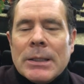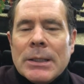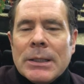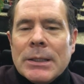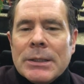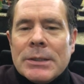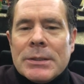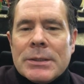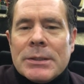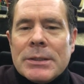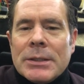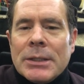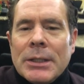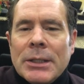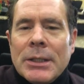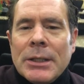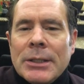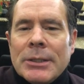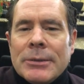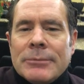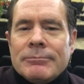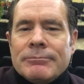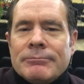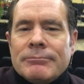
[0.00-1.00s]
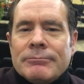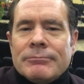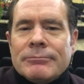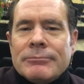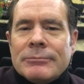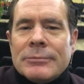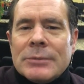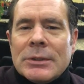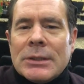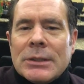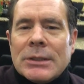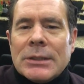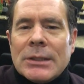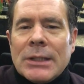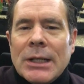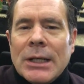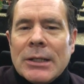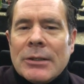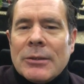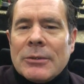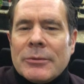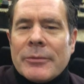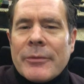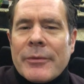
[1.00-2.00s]
And um,
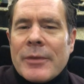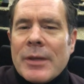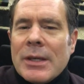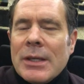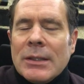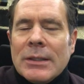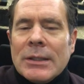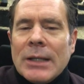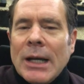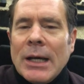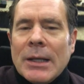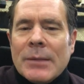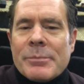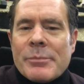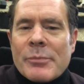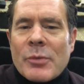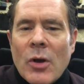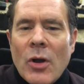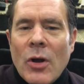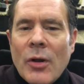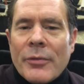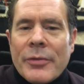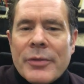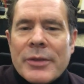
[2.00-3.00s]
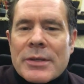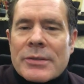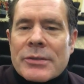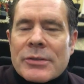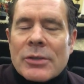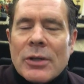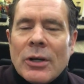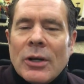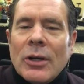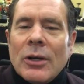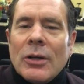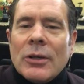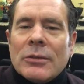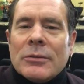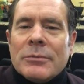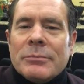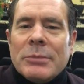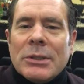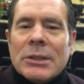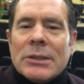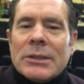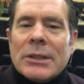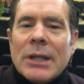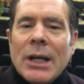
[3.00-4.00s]
I don't think God brought this
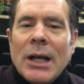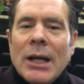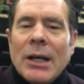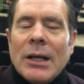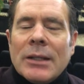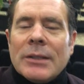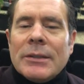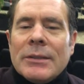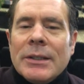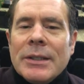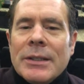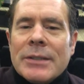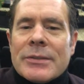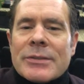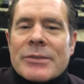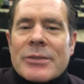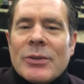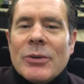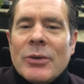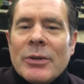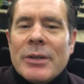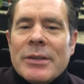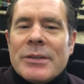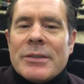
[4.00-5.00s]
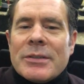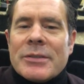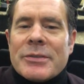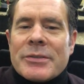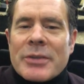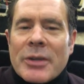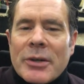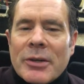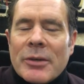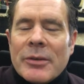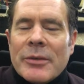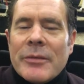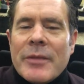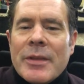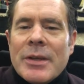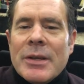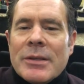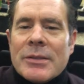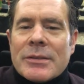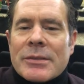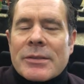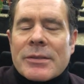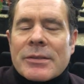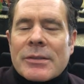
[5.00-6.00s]
on, but God is going to turn
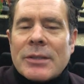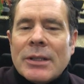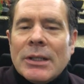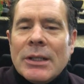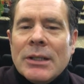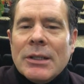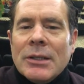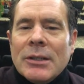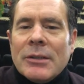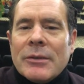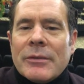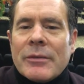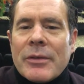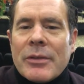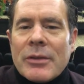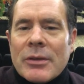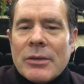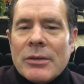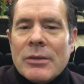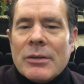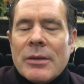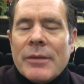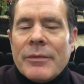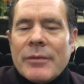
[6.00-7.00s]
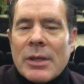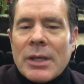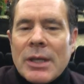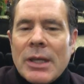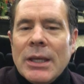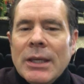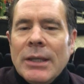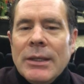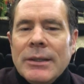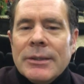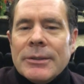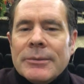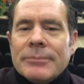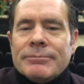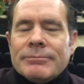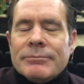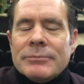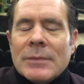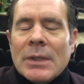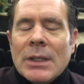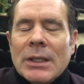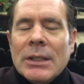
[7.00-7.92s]
this for the good of the kingdom.